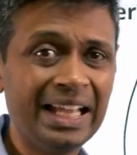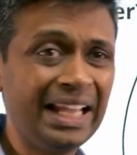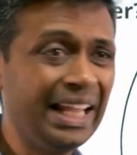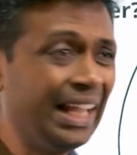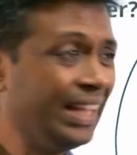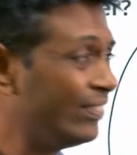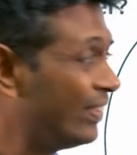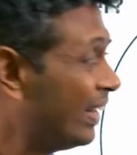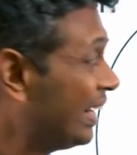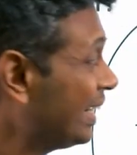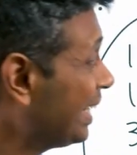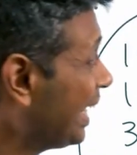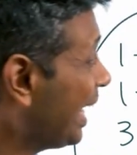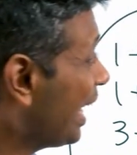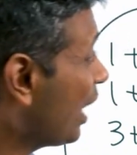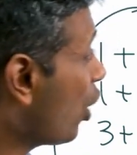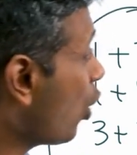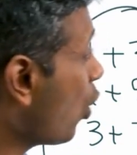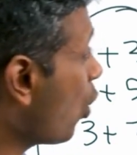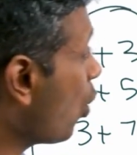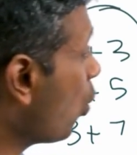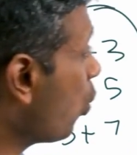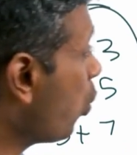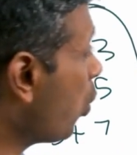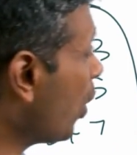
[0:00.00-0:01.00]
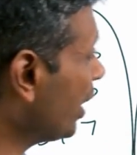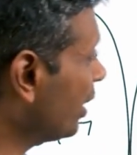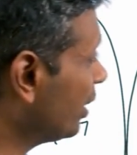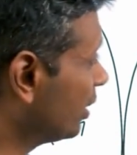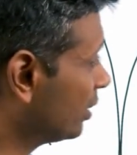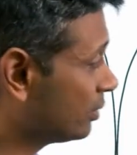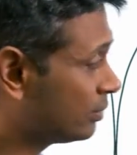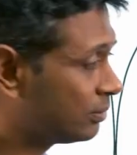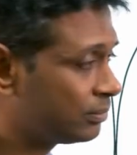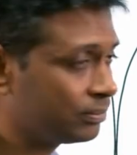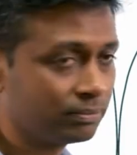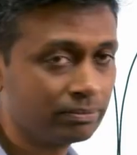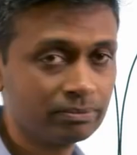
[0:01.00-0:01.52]
If I take
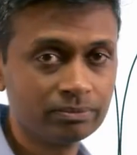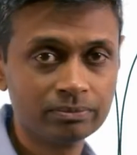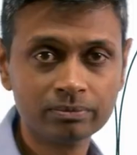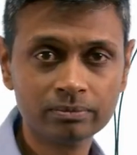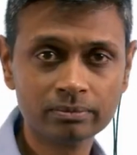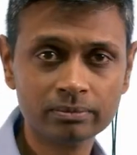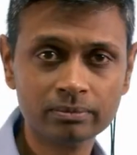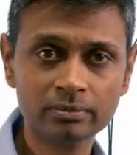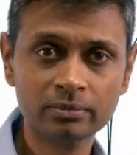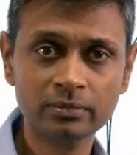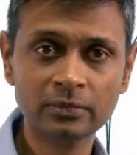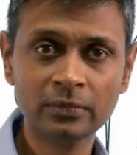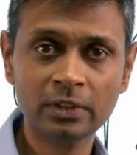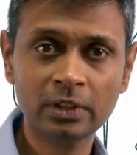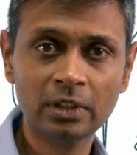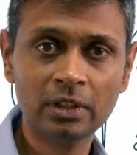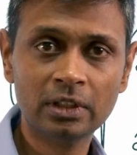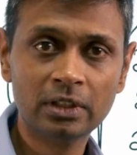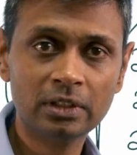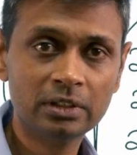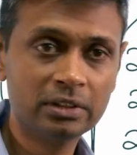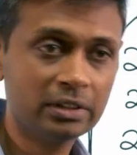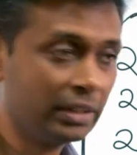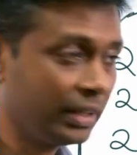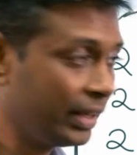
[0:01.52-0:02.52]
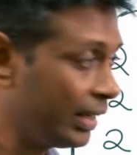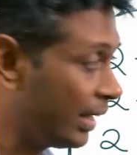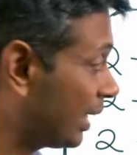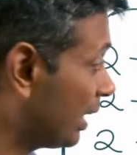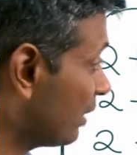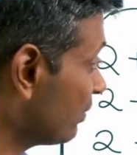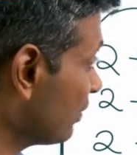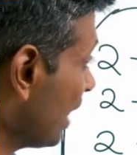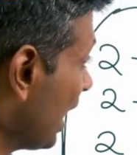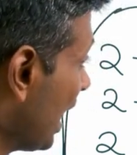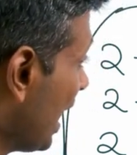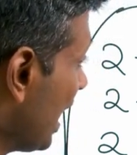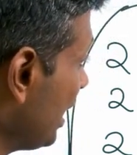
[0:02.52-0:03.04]
1, then I can
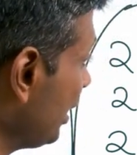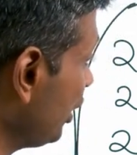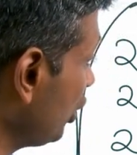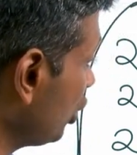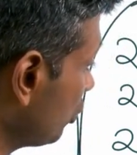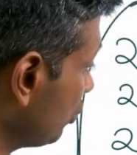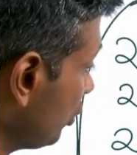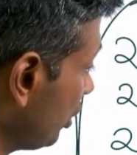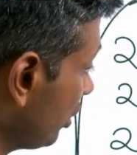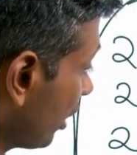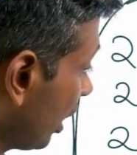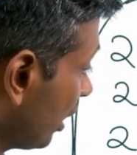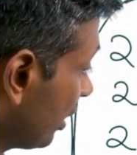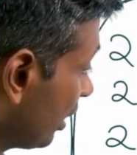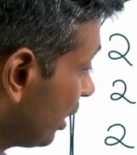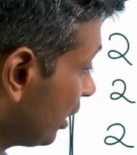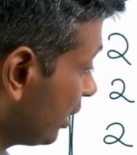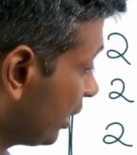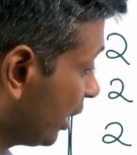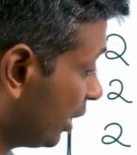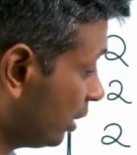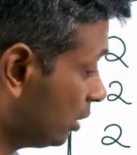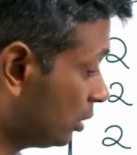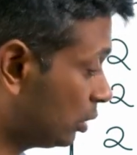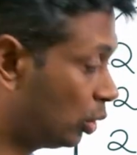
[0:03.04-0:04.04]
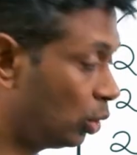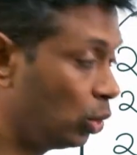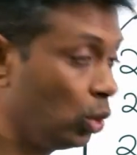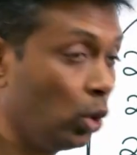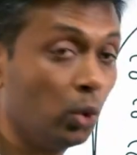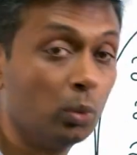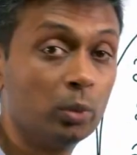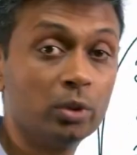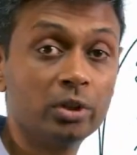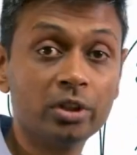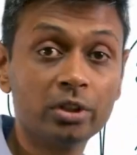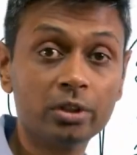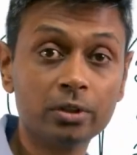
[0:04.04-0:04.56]
have any of these other 10 to go
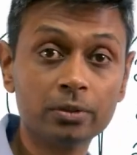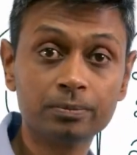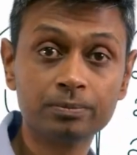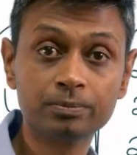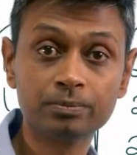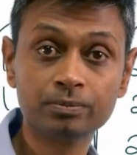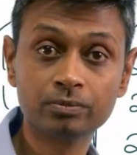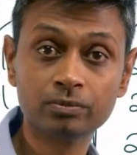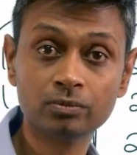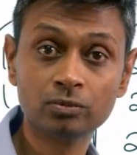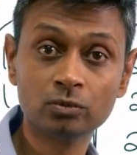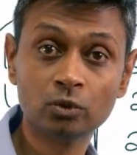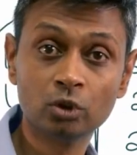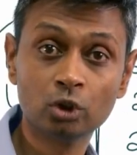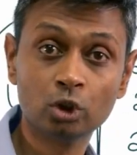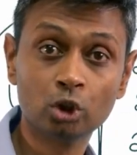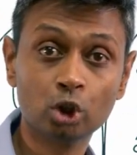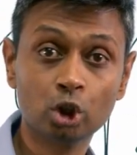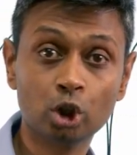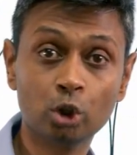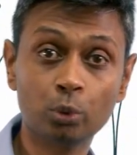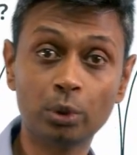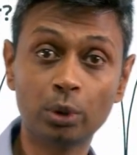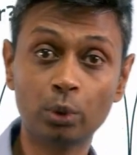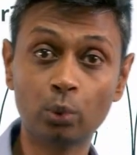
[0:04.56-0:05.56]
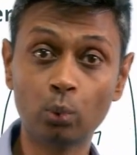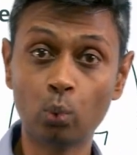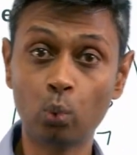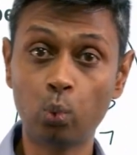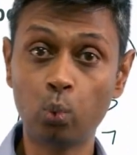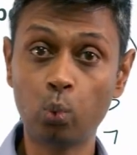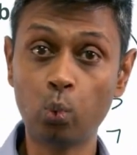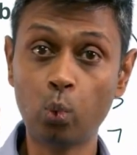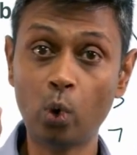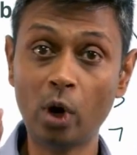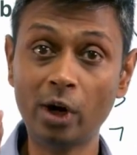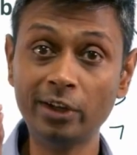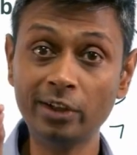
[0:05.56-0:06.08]
with it. So with
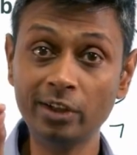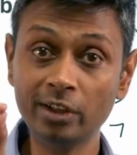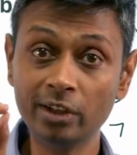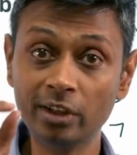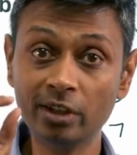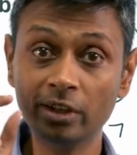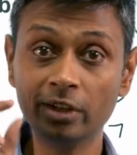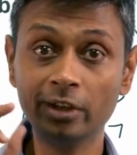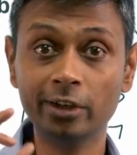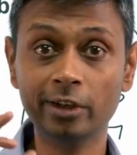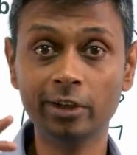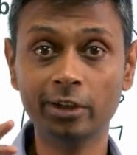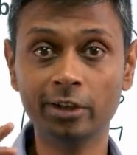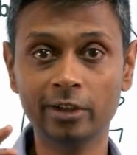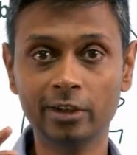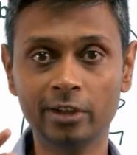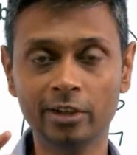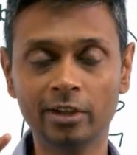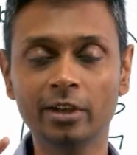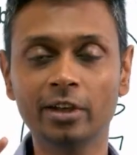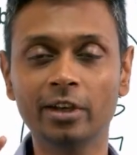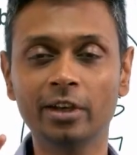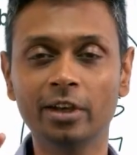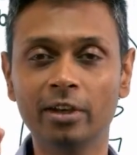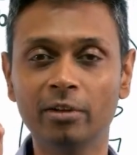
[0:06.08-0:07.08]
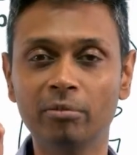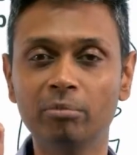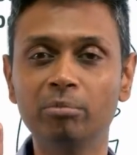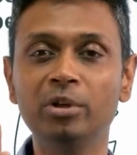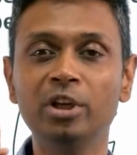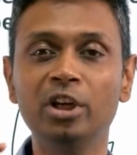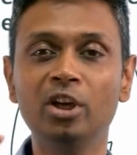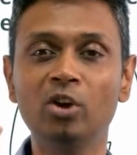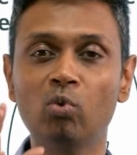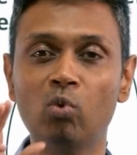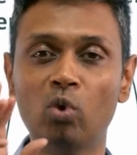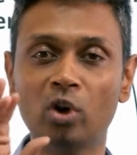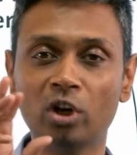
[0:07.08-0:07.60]
1
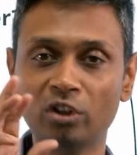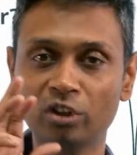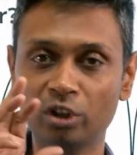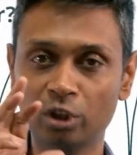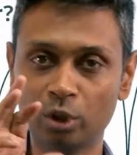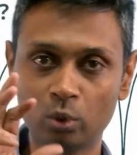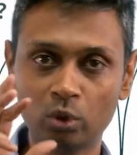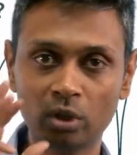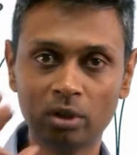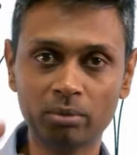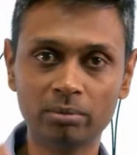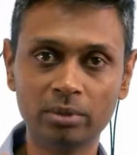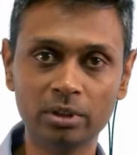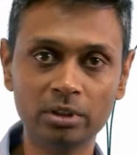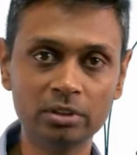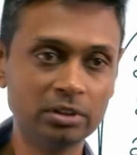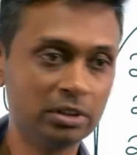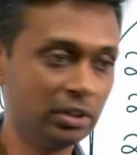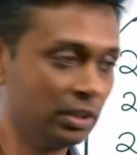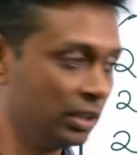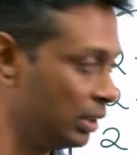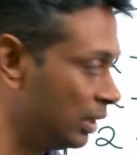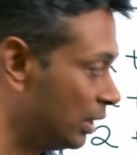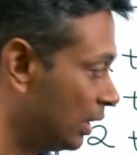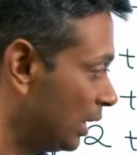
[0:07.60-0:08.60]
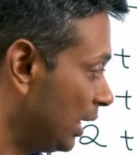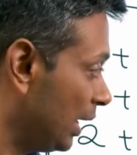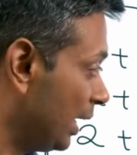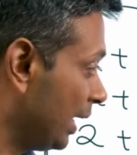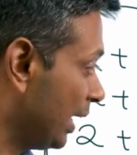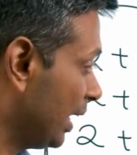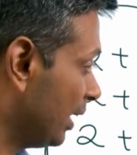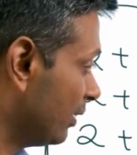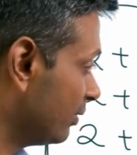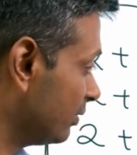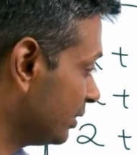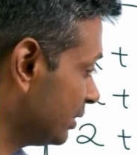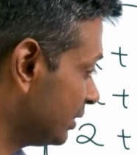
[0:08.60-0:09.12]
being one of the two numbers, I
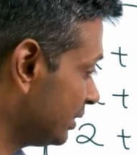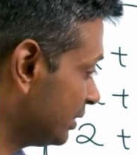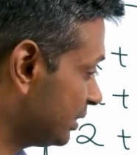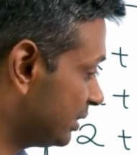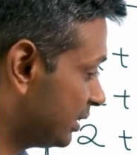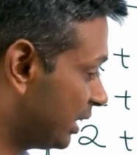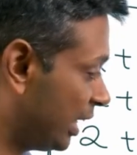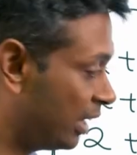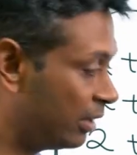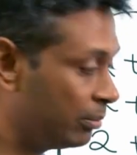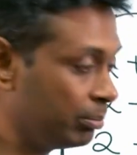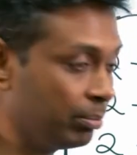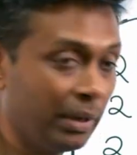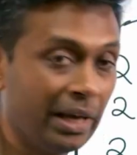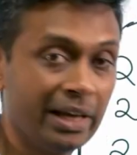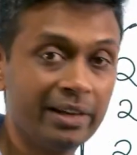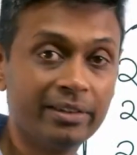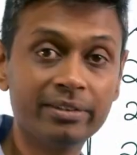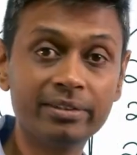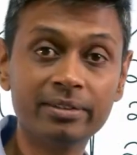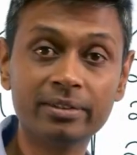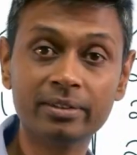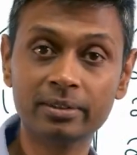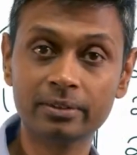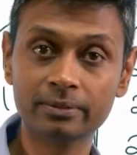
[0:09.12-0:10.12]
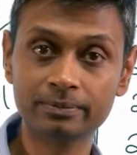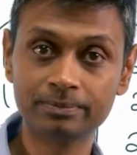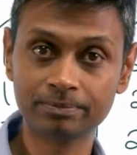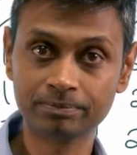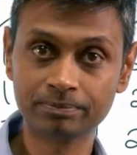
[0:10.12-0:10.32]
have 10 pairs.